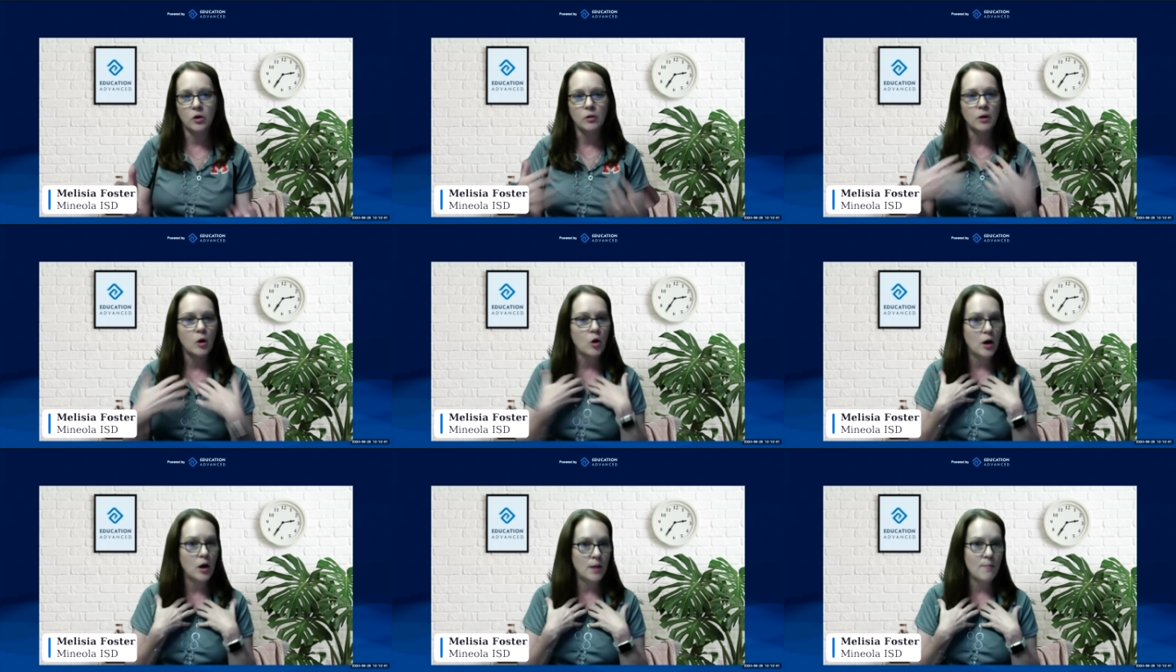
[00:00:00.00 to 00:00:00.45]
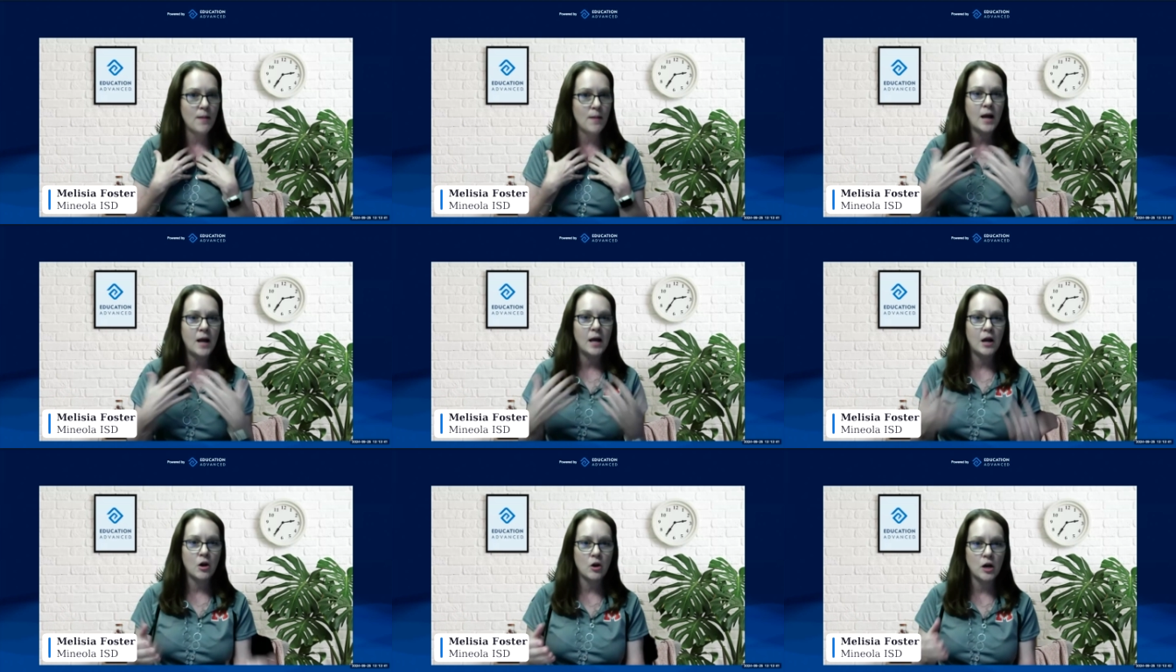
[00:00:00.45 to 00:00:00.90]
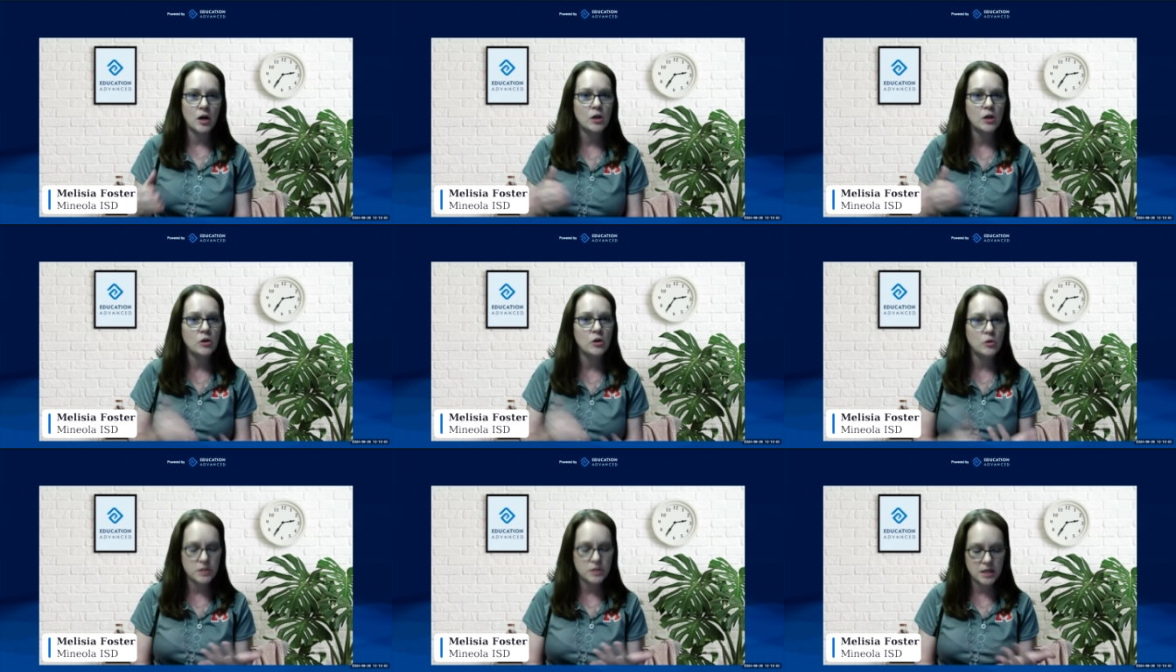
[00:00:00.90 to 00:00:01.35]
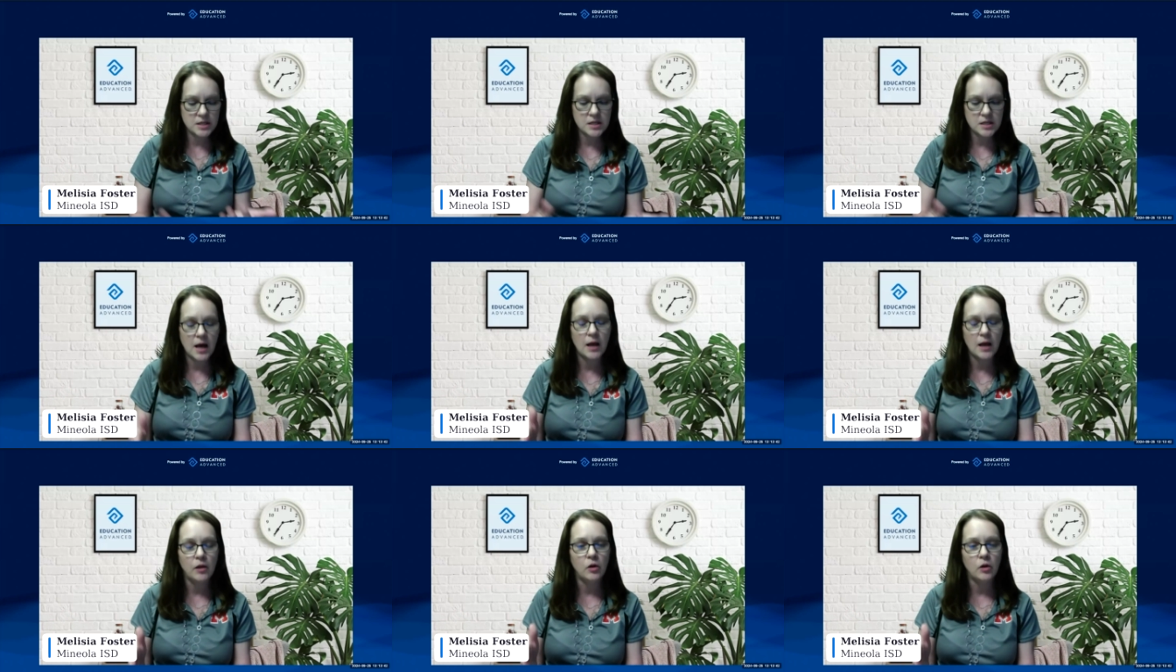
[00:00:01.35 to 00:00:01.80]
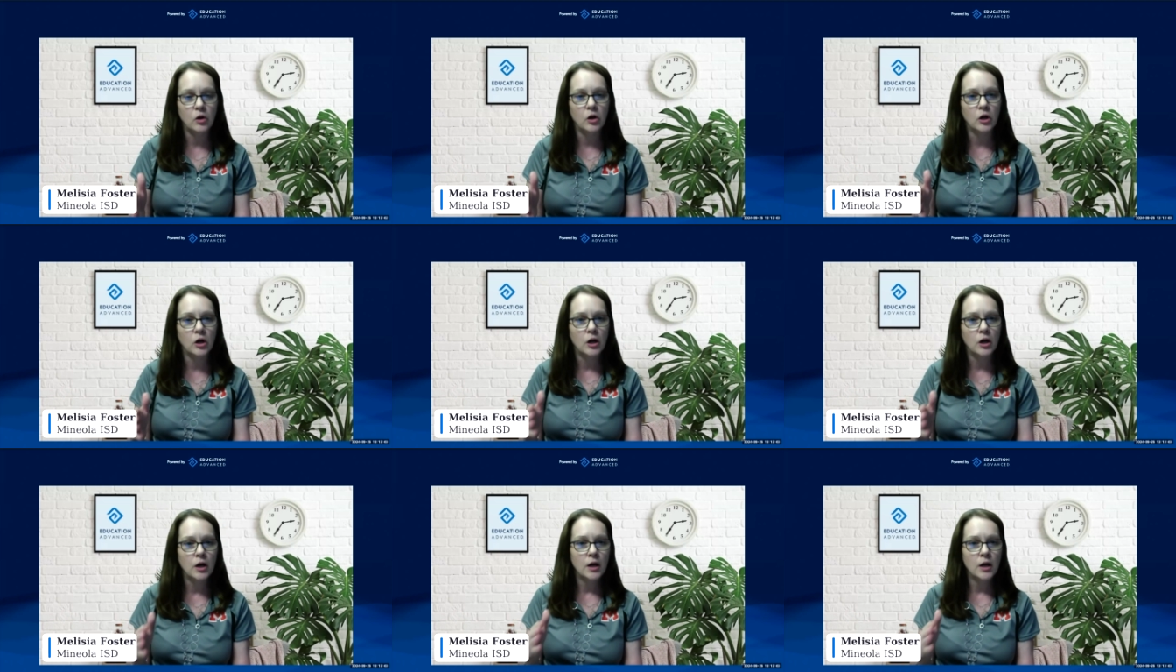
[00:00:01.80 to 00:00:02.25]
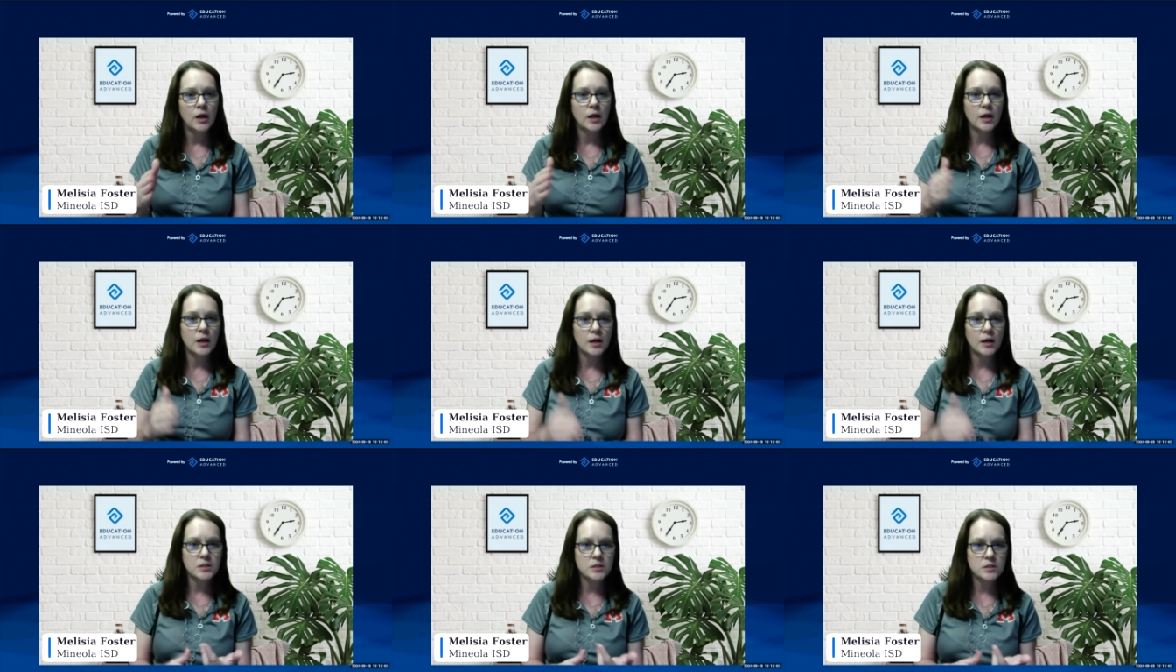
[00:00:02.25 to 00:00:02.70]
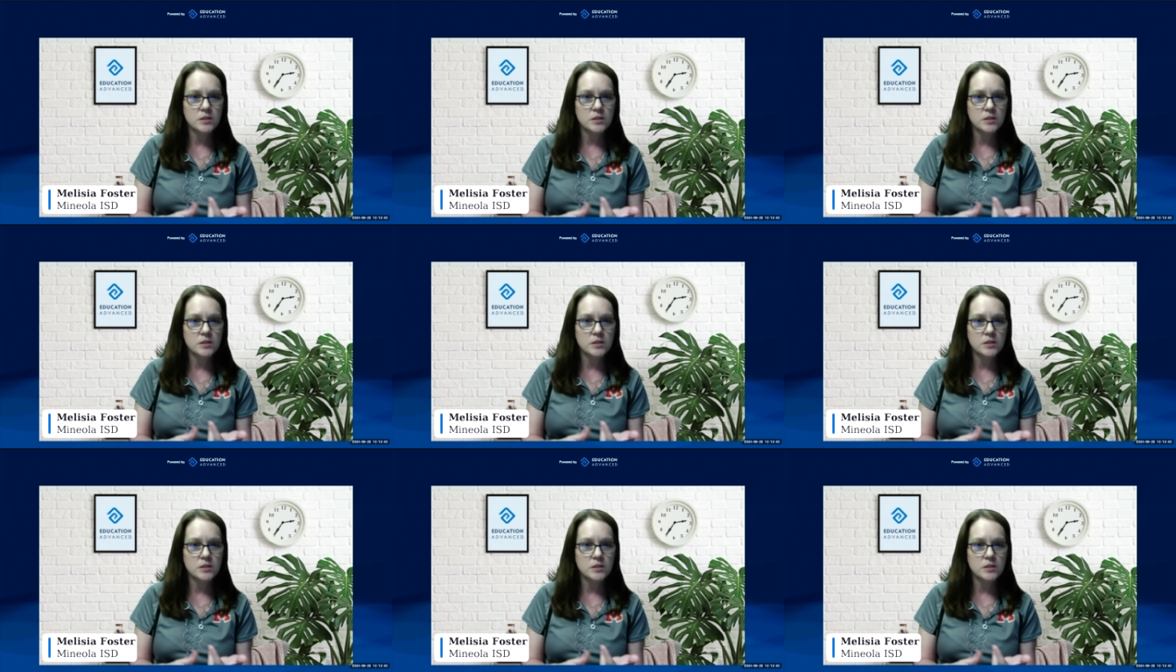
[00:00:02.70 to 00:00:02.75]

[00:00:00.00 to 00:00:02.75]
or in my area, UT Tyler, uh,